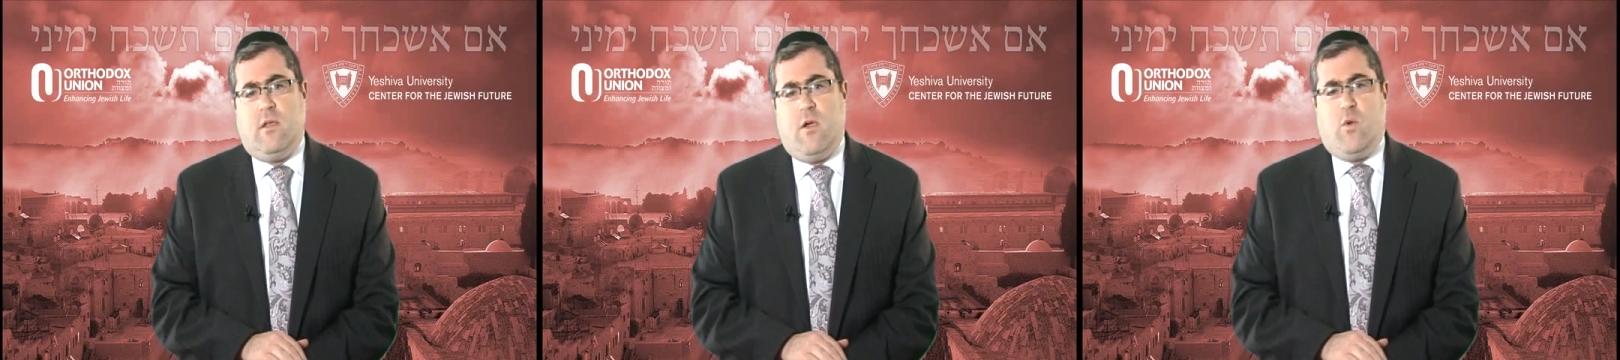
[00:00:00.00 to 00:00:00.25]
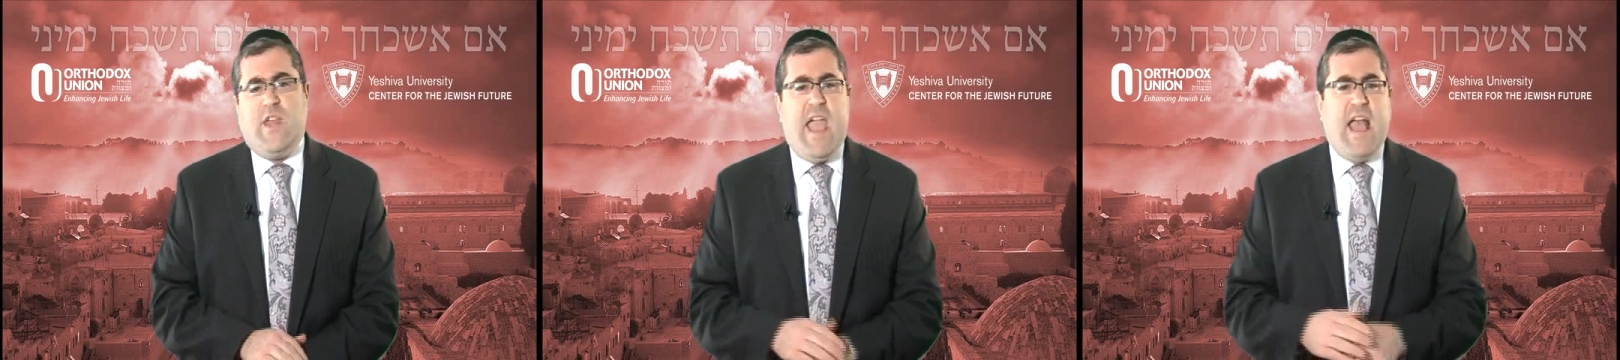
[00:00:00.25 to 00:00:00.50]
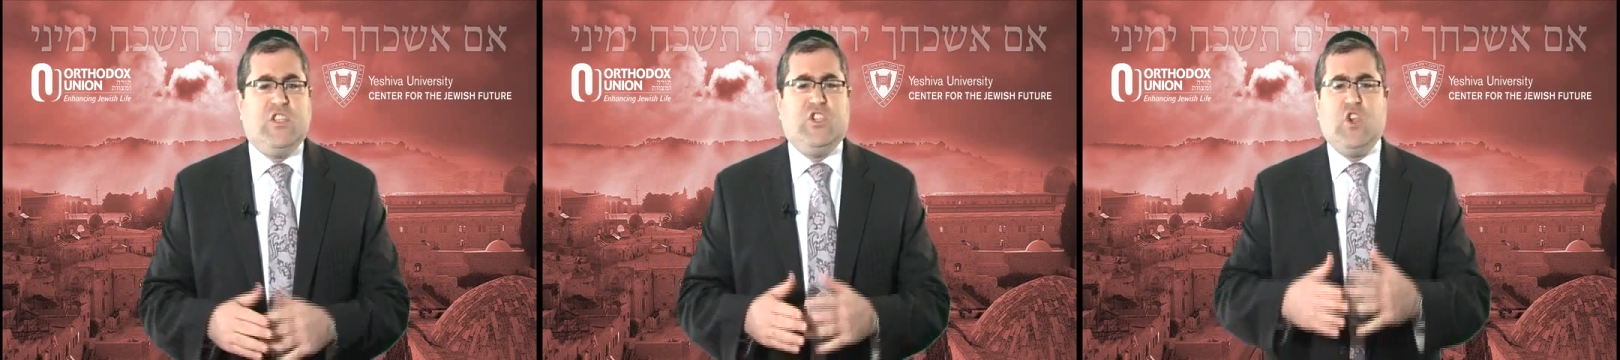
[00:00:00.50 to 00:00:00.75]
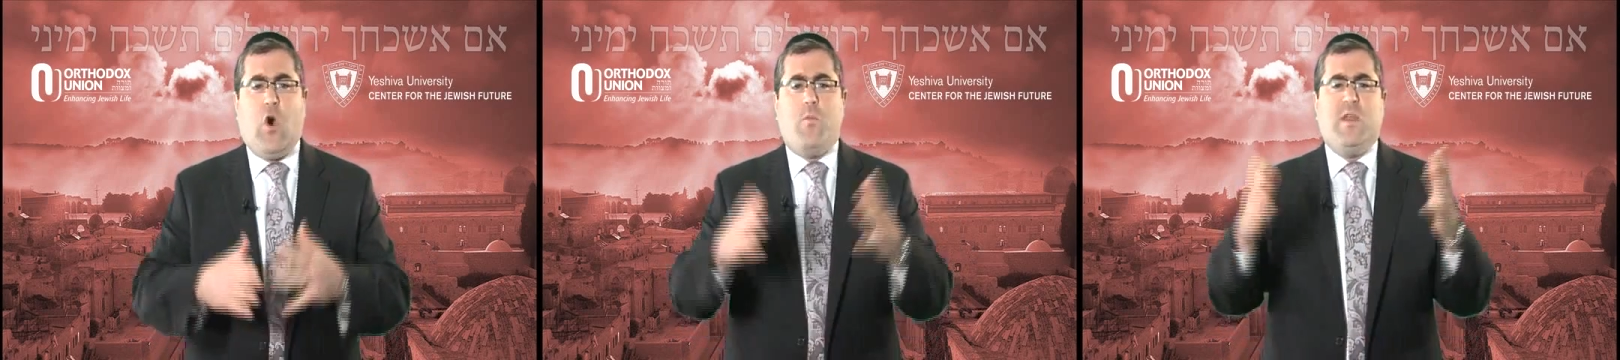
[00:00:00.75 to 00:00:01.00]
when they had
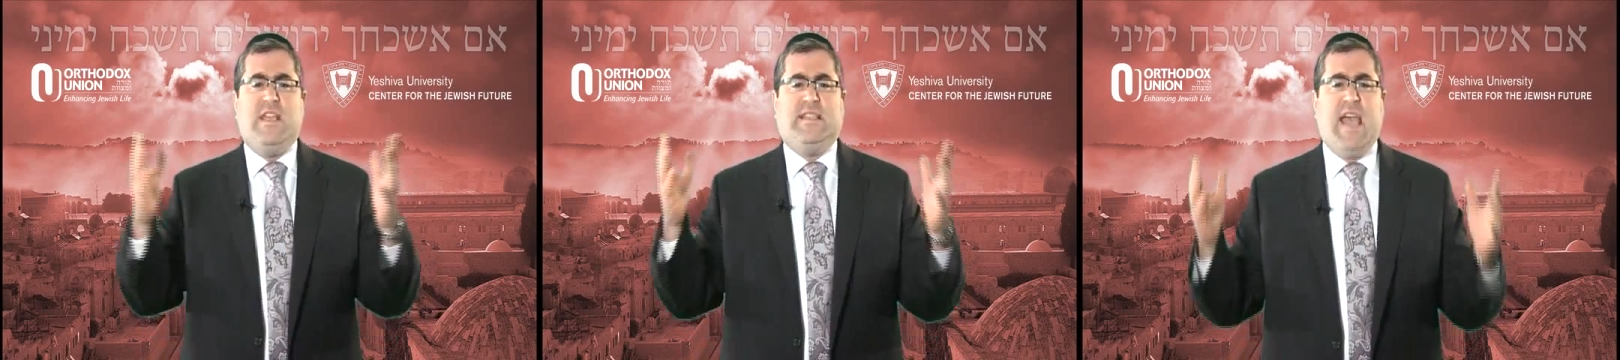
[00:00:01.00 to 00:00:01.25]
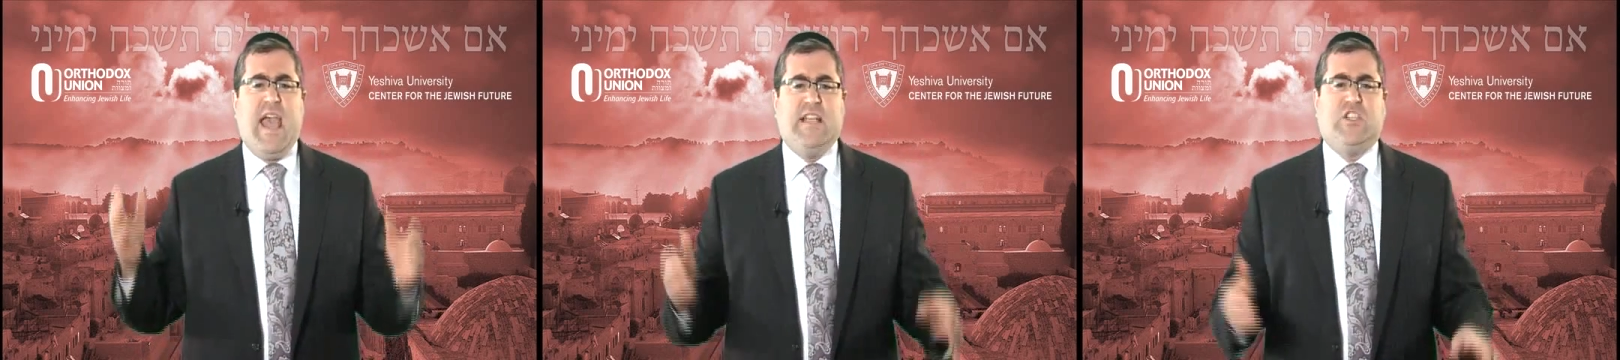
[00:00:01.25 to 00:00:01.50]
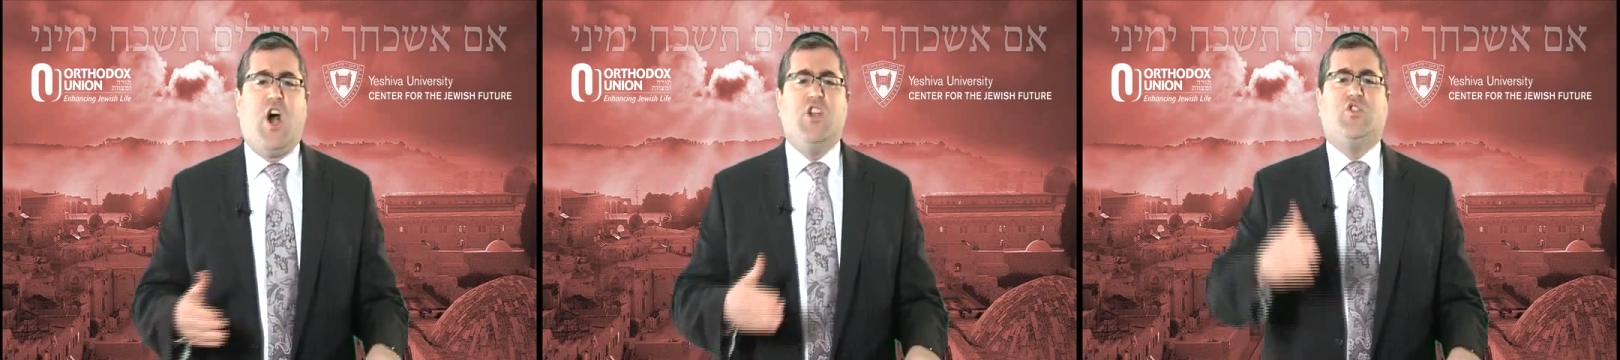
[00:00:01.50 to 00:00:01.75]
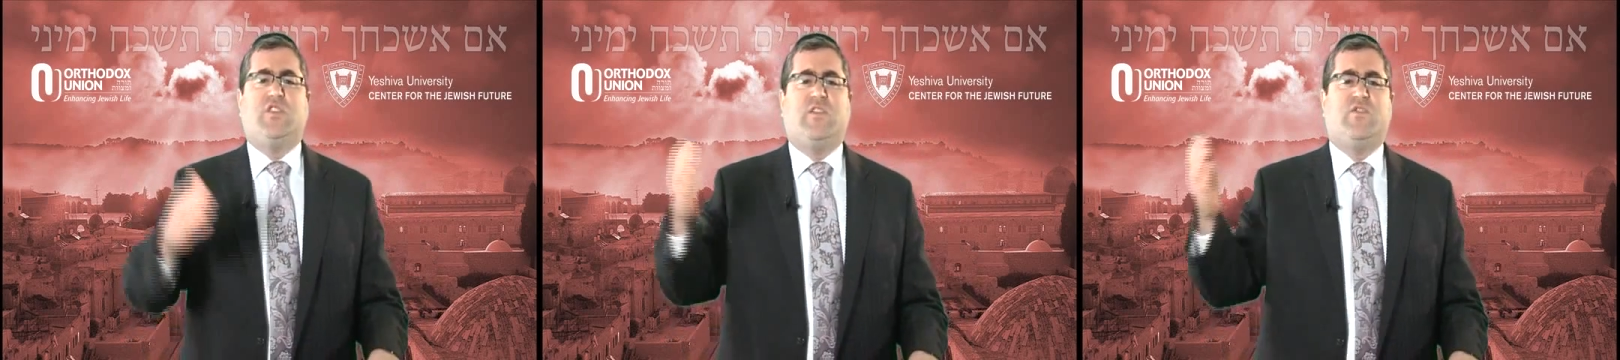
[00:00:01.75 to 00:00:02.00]
so many tanks,
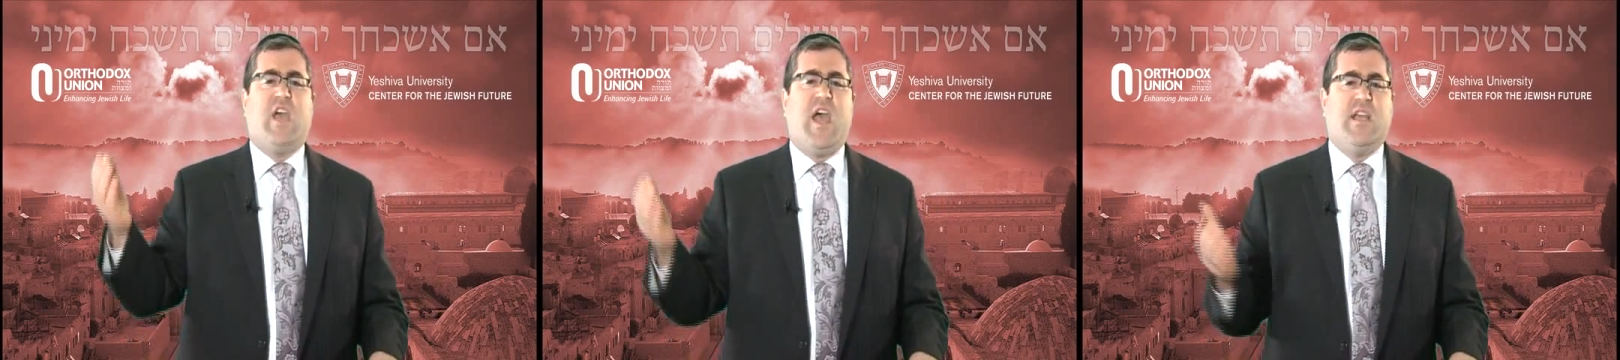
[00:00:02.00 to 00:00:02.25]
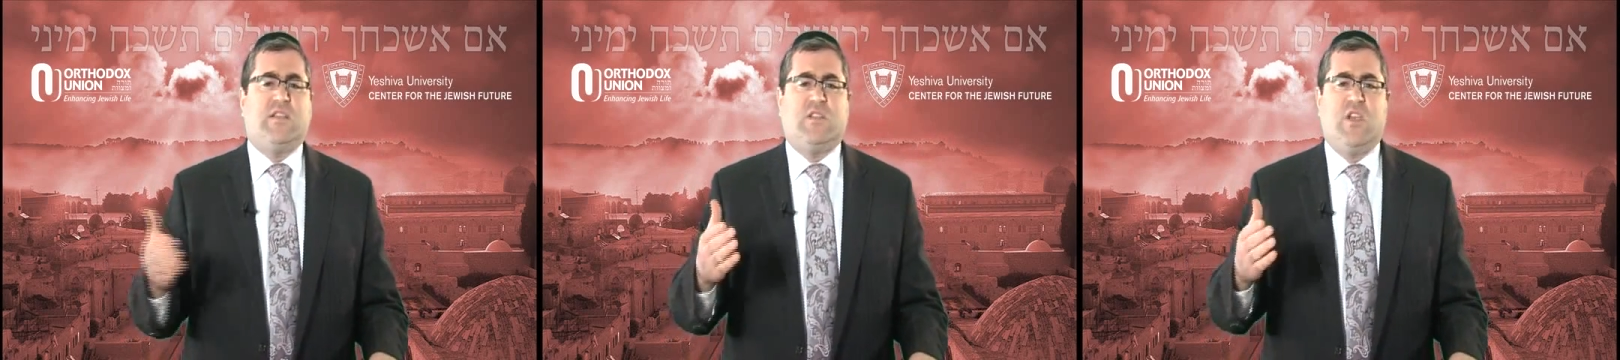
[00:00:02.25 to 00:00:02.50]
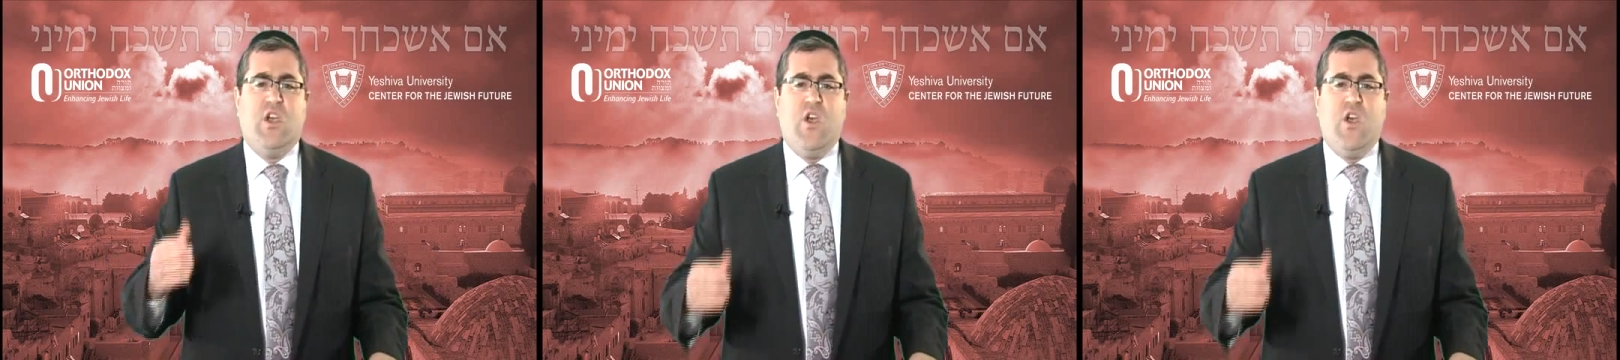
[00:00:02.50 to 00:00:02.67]
hundreds of tanks,